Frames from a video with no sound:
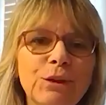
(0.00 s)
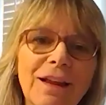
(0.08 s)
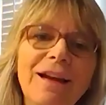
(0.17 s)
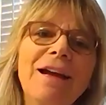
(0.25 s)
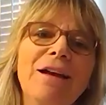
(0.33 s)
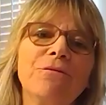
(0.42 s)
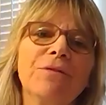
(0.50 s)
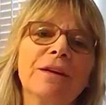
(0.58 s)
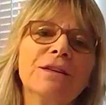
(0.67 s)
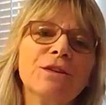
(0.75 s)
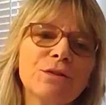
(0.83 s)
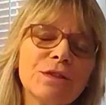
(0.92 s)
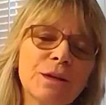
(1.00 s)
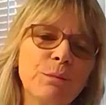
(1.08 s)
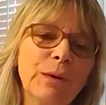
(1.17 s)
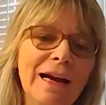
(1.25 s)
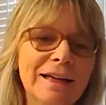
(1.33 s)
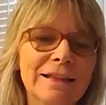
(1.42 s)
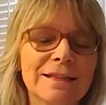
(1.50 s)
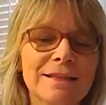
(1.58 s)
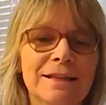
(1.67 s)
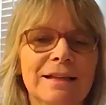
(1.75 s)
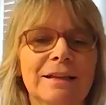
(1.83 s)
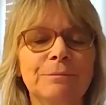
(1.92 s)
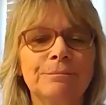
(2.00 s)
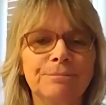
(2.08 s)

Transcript: life and do some practicing.